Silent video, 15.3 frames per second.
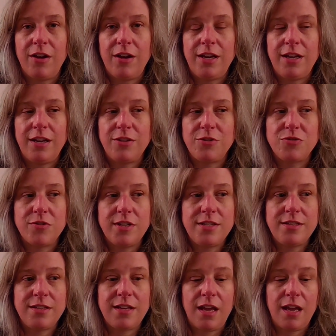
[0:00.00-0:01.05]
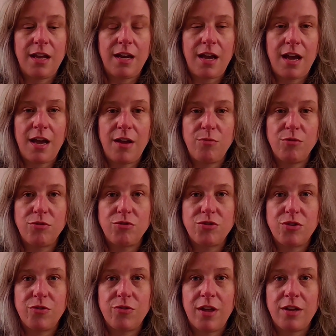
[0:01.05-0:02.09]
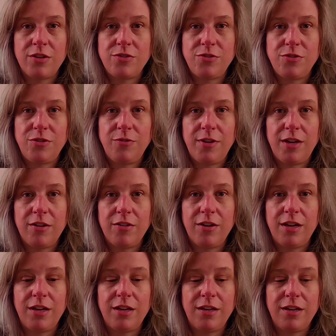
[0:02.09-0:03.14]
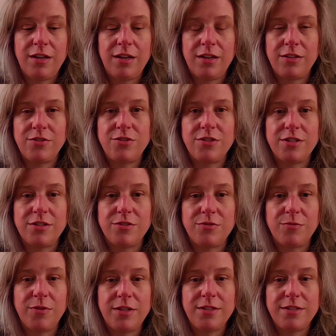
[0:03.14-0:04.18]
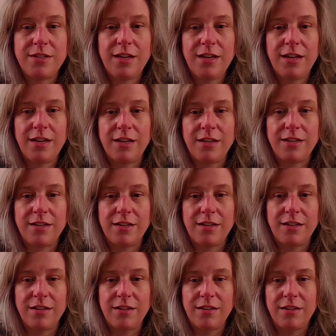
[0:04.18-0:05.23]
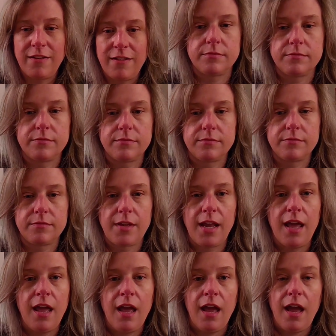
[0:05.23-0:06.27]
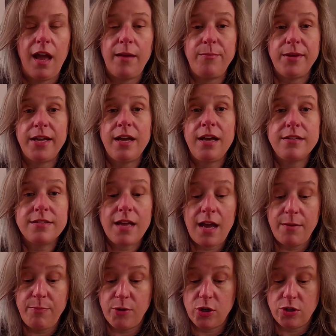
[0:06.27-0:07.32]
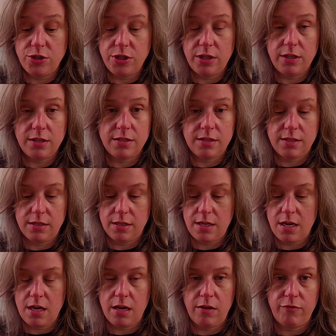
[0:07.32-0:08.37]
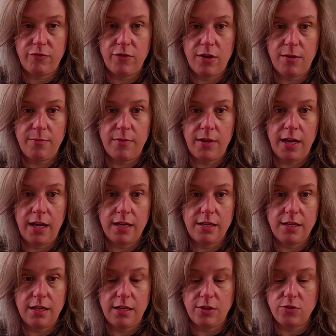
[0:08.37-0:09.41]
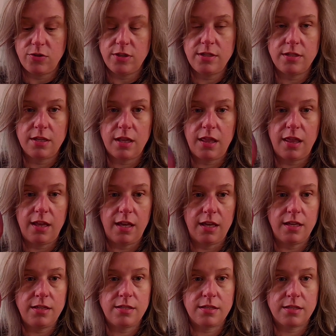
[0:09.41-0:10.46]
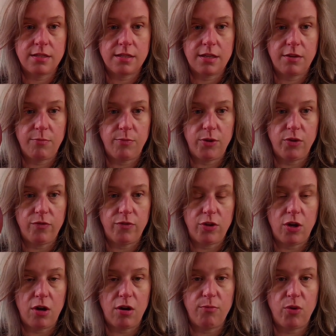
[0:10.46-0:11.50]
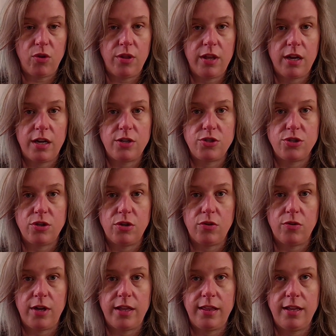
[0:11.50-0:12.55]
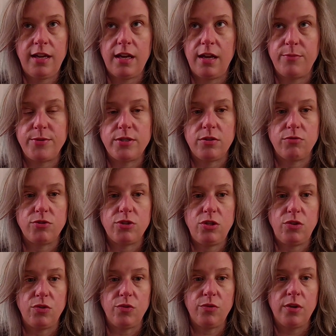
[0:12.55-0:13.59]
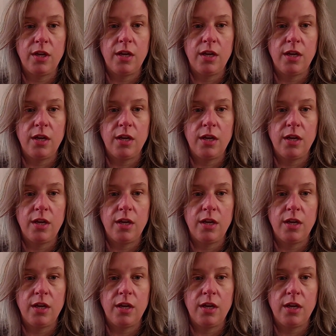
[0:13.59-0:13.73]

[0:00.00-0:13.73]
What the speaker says: knittress, and I will show that to you here in just 1 second. And because I purchased from Andy the Knittress this beautiful yarn bowl that I showed, I think in episode 2,